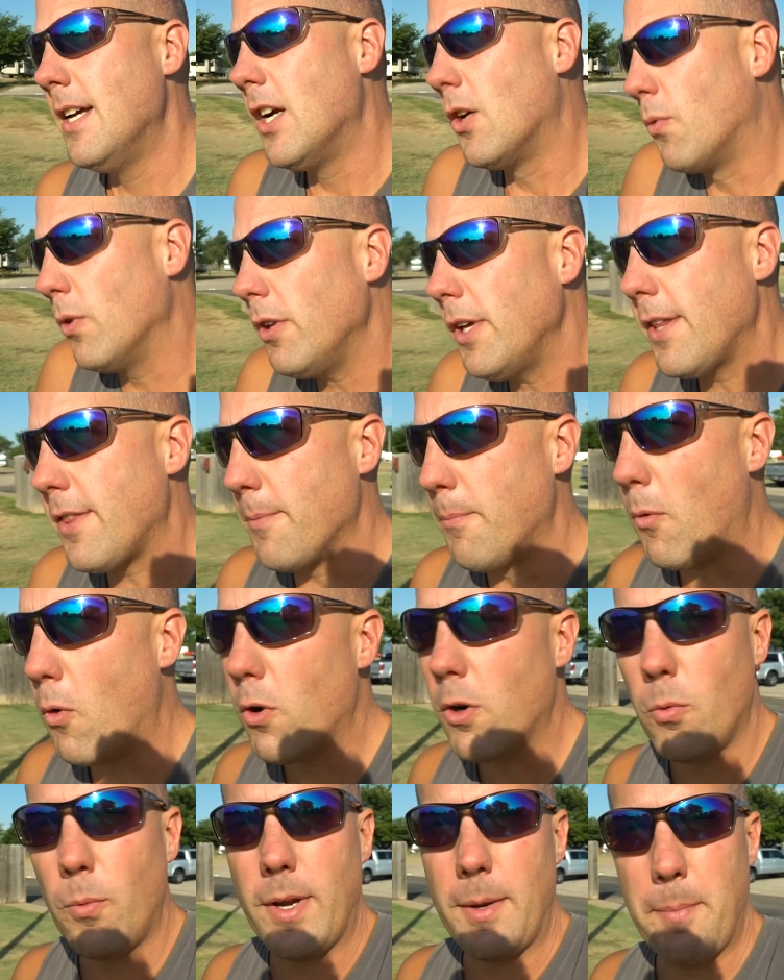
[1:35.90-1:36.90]
really the
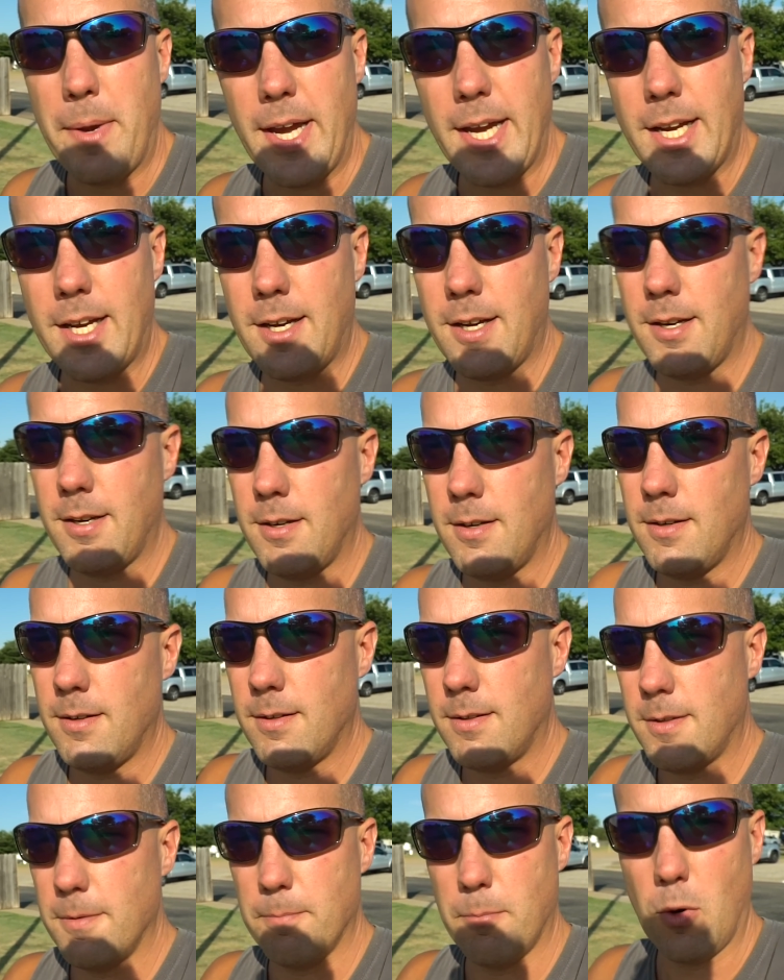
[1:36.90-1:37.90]
more we make,
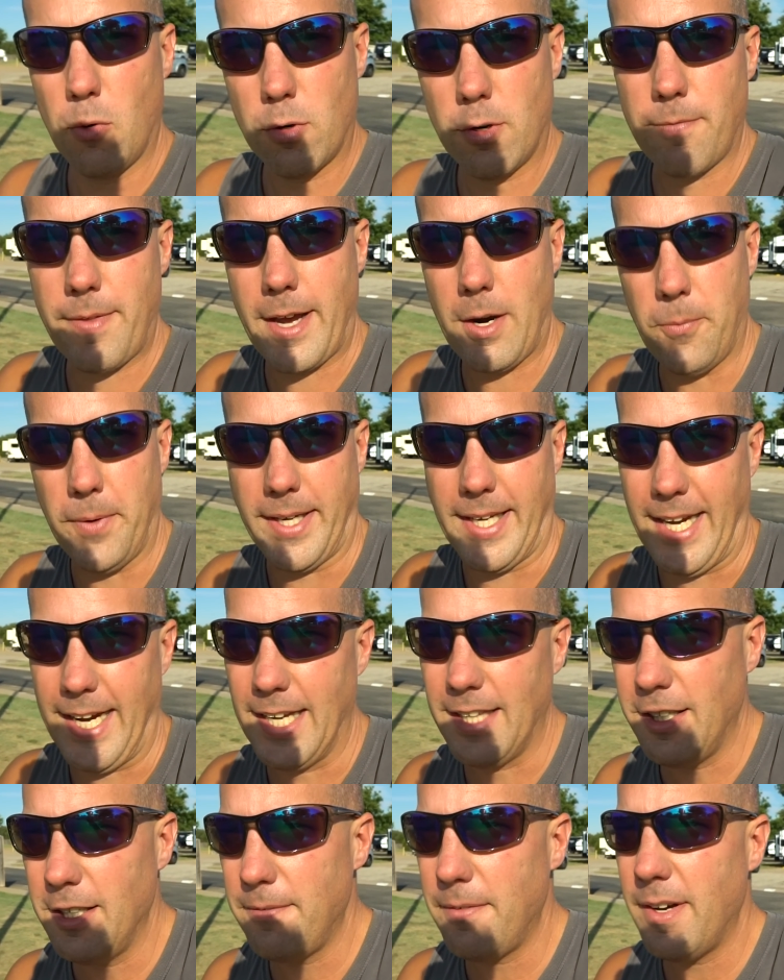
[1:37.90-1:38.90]
the more of that we
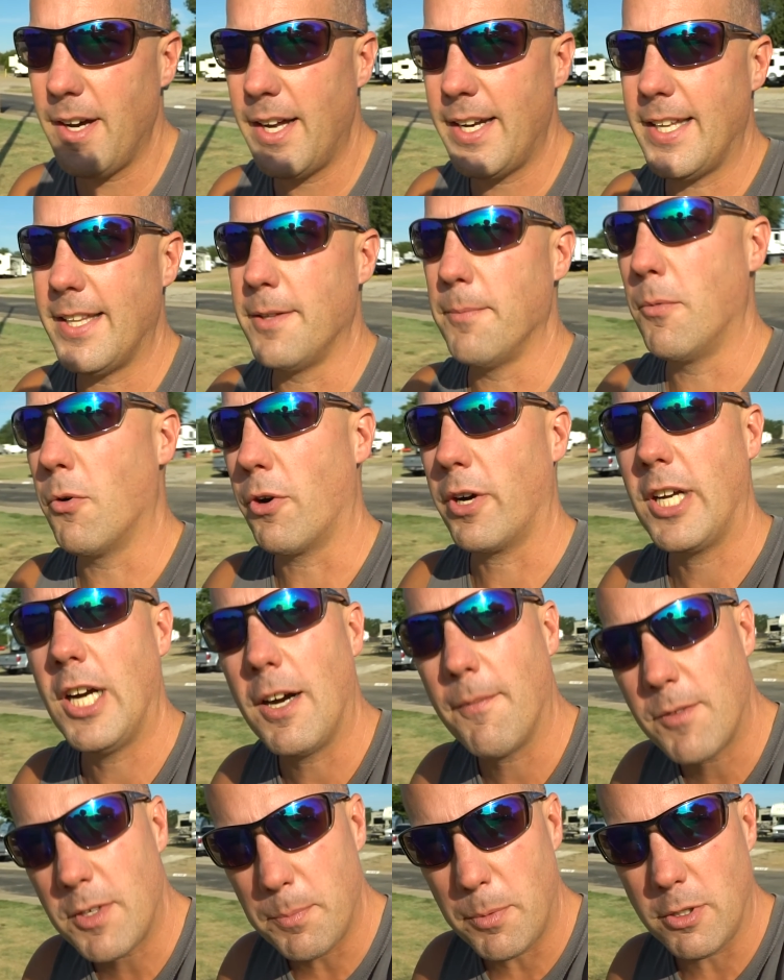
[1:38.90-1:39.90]
can live on and the more
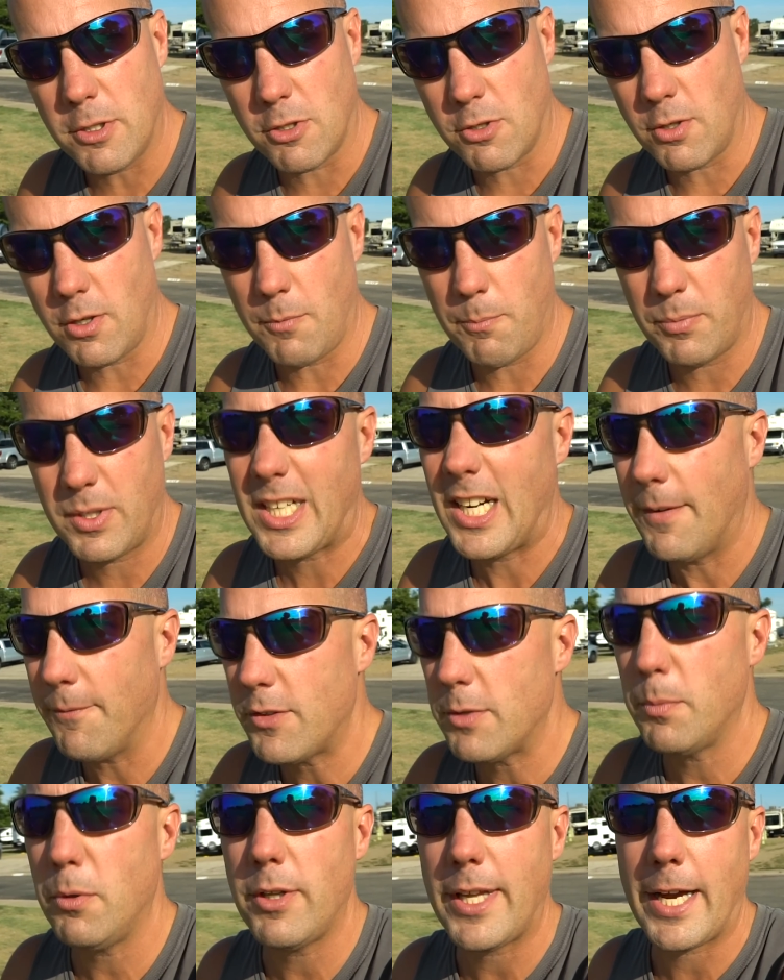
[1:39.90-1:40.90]

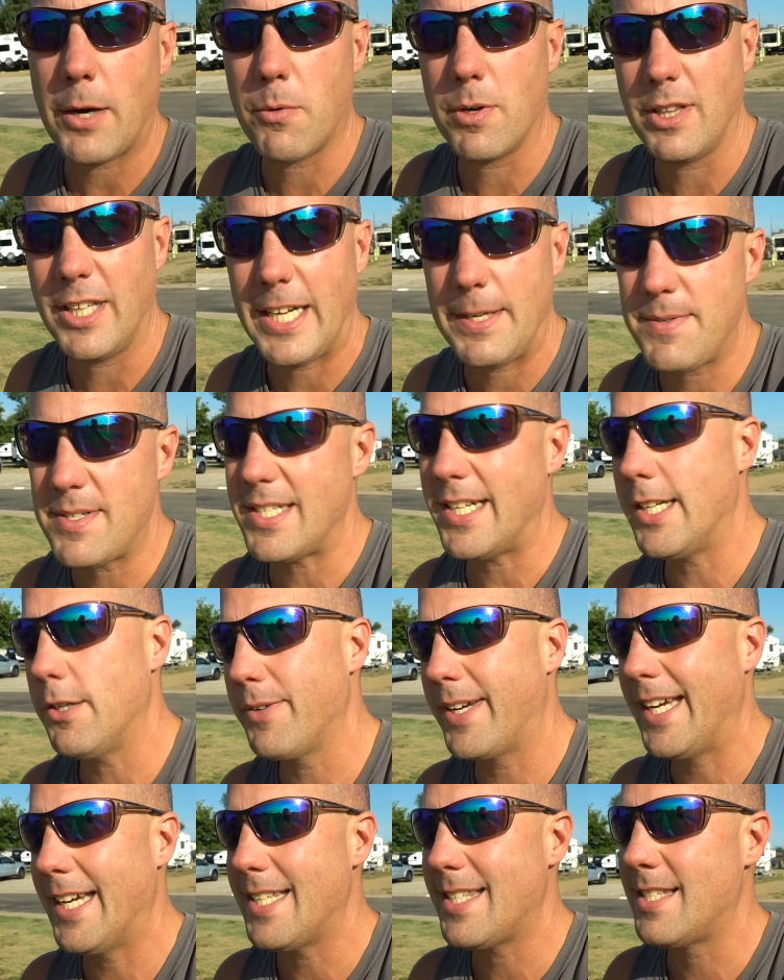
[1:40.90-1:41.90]
comfortable our lifestyle
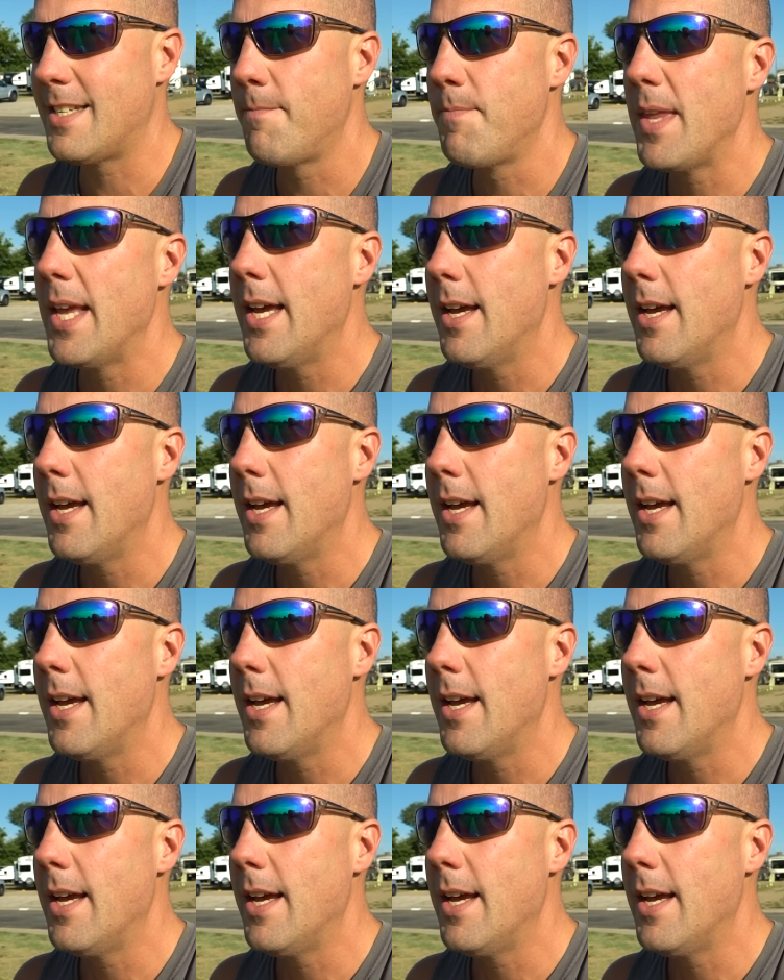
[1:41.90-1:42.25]
gets.